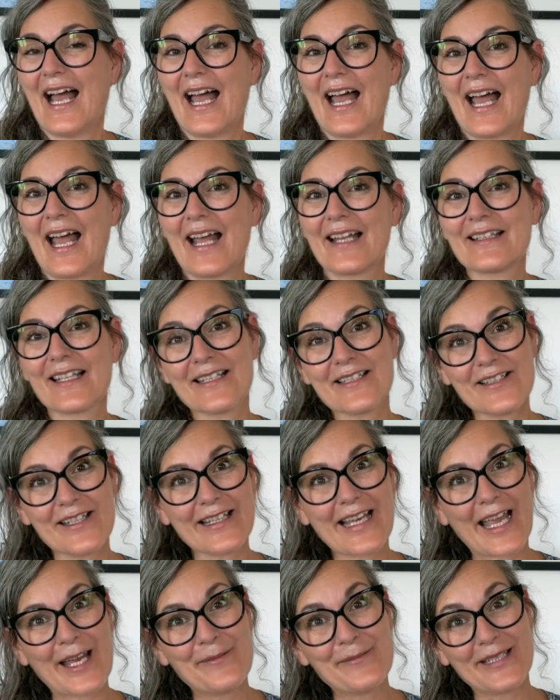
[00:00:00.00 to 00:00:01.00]
And then she
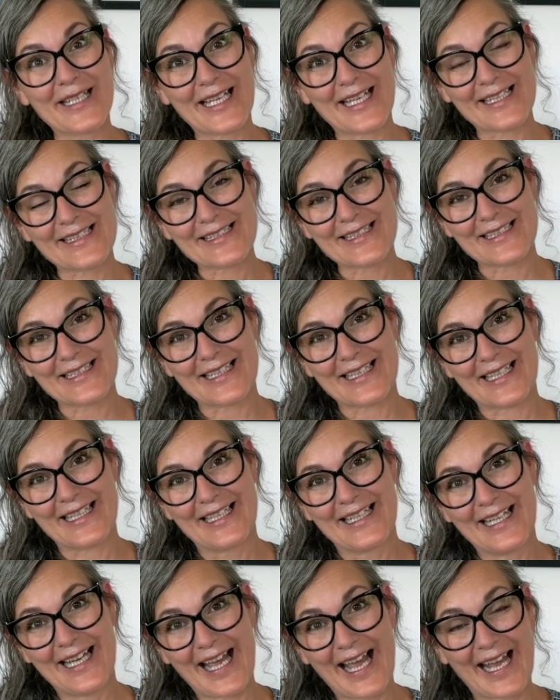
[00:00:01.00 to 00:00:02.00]
came to
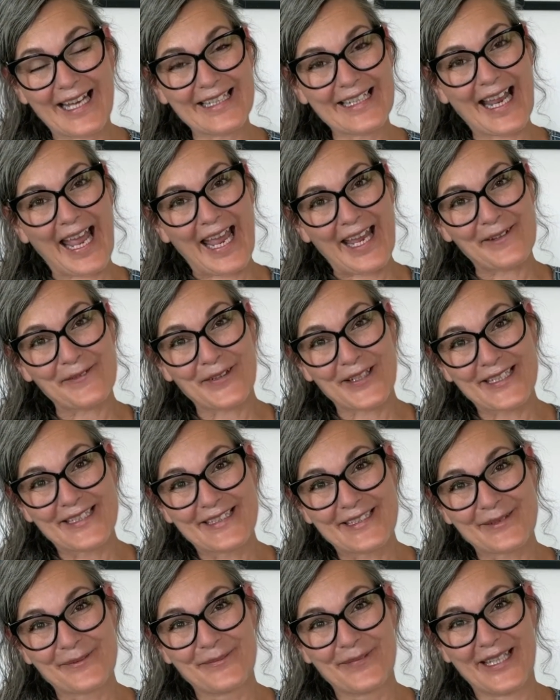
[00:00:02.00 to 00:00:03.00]
Italy and gave it
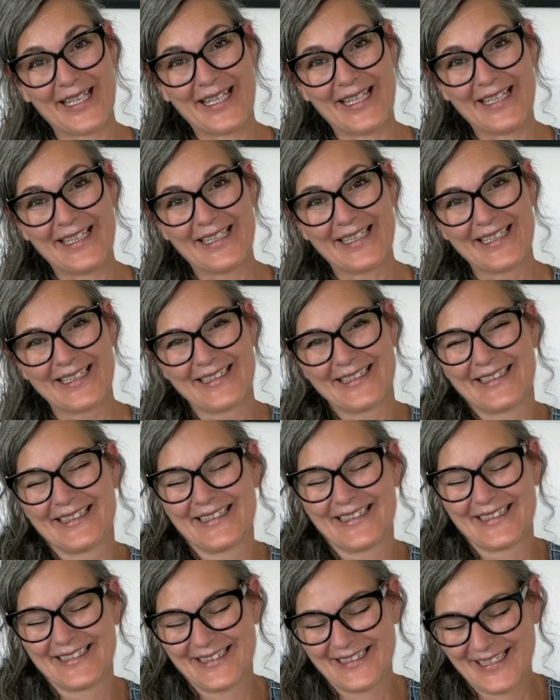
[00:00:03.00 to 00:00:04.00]
to me.
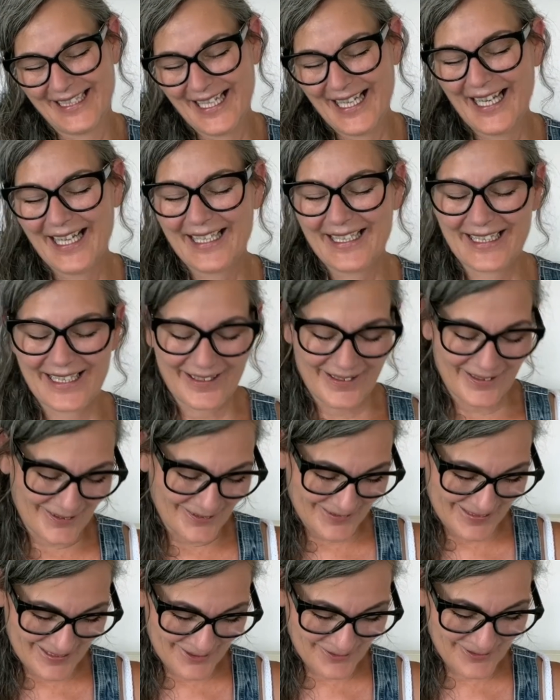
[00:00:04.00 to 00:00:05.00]

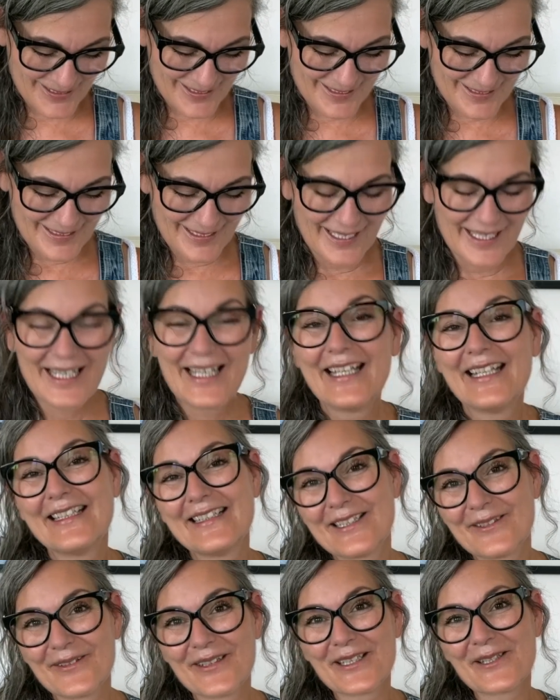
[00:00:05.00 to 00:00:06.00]
No, she
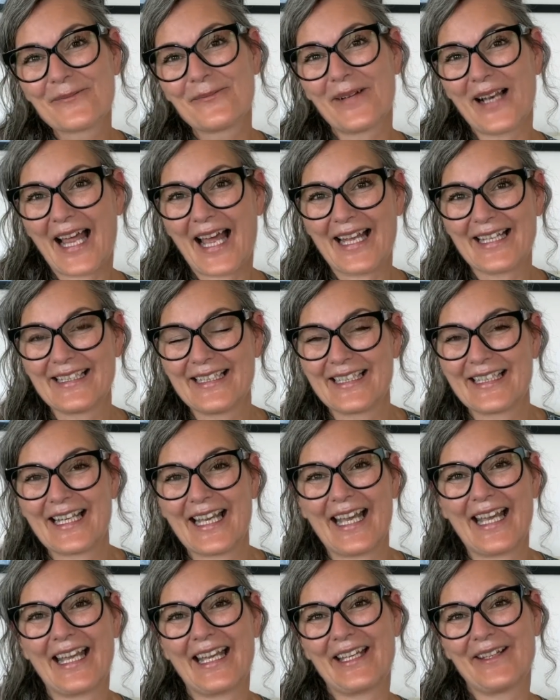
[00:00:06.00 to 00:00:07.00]
was planning
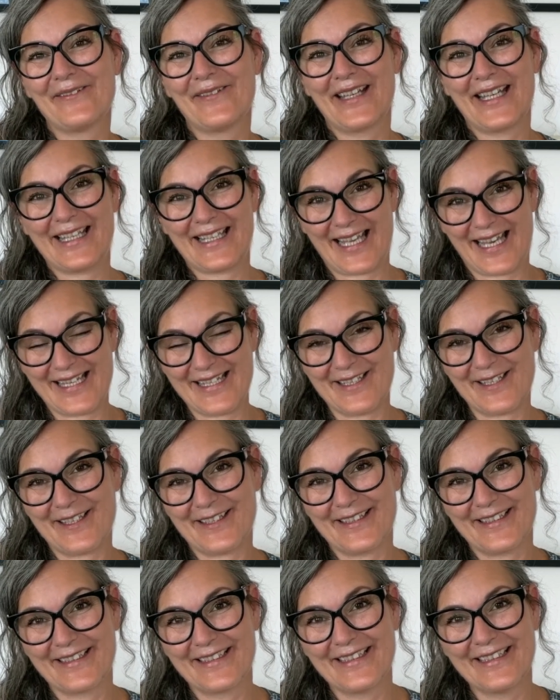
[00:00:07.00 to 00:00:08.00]
a
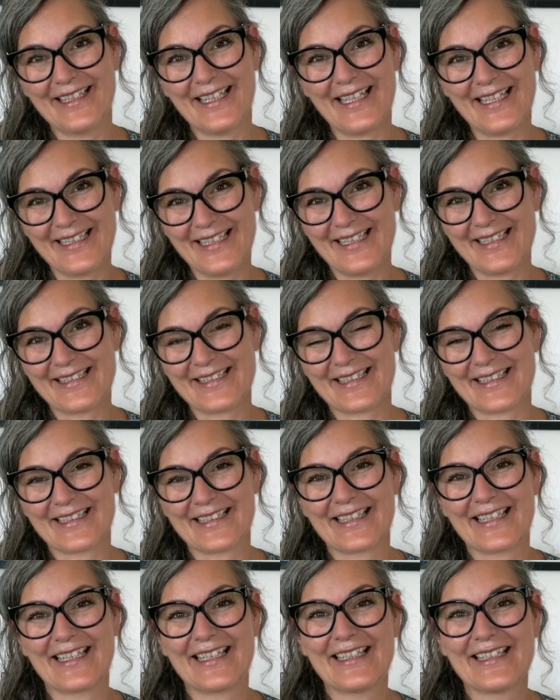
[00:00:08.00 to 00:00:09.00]
vacation in
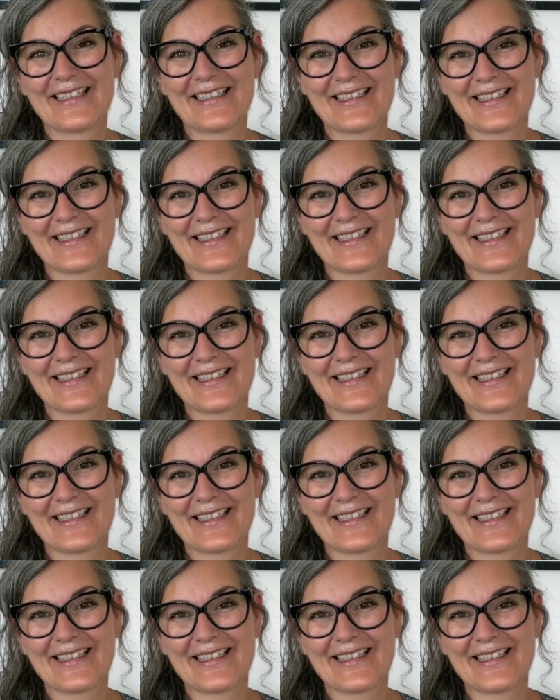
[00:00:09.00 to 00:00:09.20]
Italy,